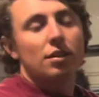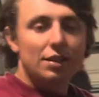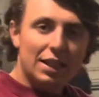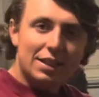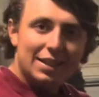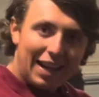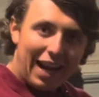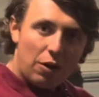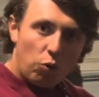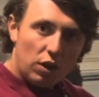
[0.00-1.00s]
discs that
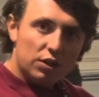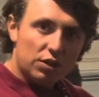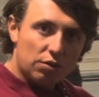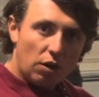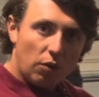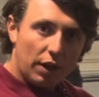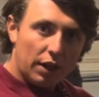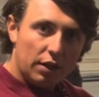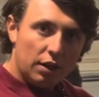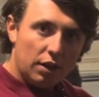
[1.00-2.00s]
I was
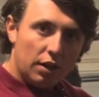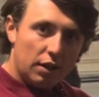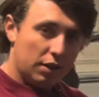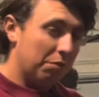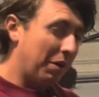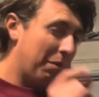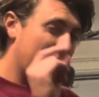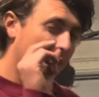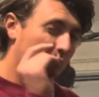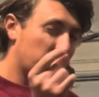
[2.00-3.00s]
throwing. There may
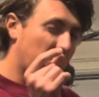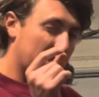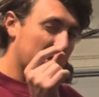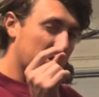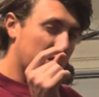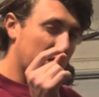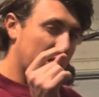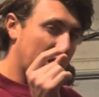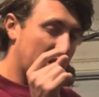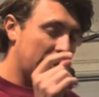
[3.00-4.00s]
be a little transition at
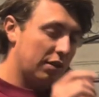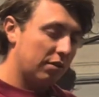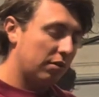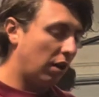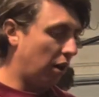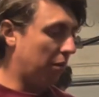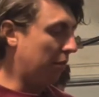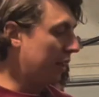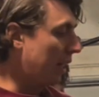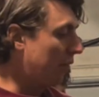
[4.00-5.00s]
the end.
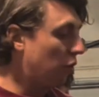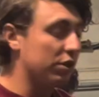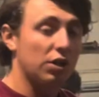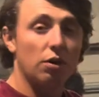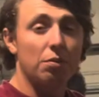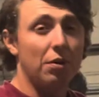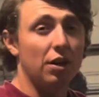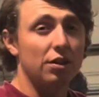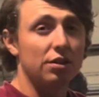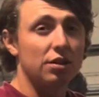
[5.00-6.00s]
I think I've always started with
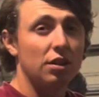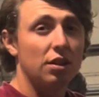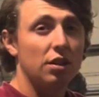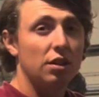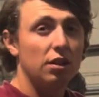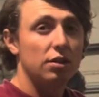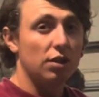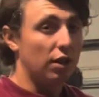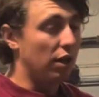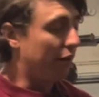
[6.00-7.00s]
putters.
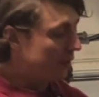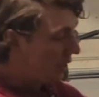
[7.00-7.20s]
Starting it off